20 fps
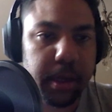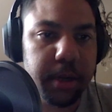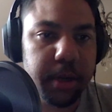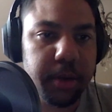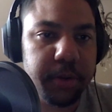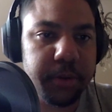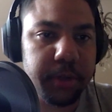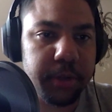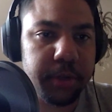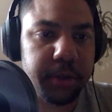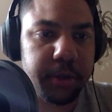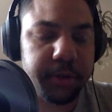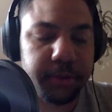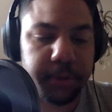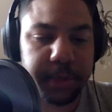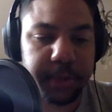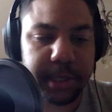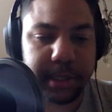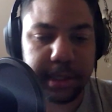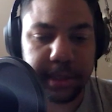we've only got a
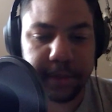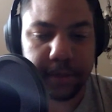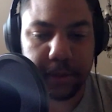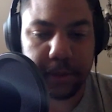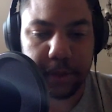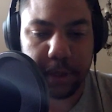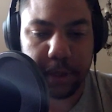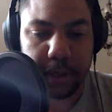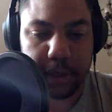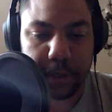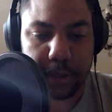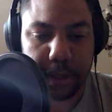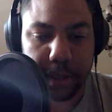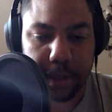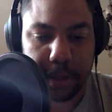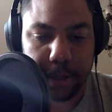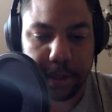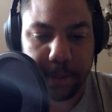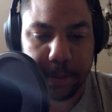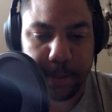few minutes left on this,
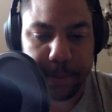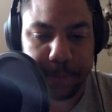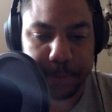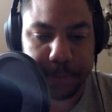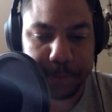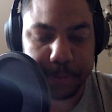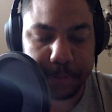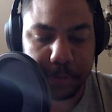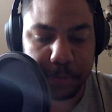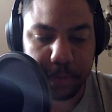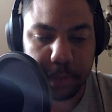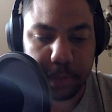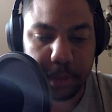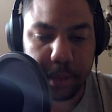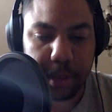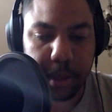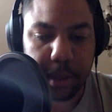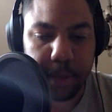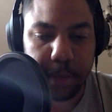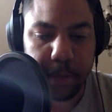
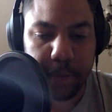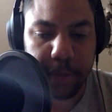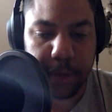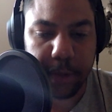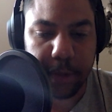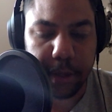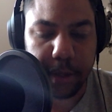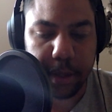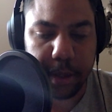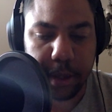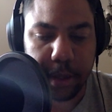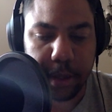but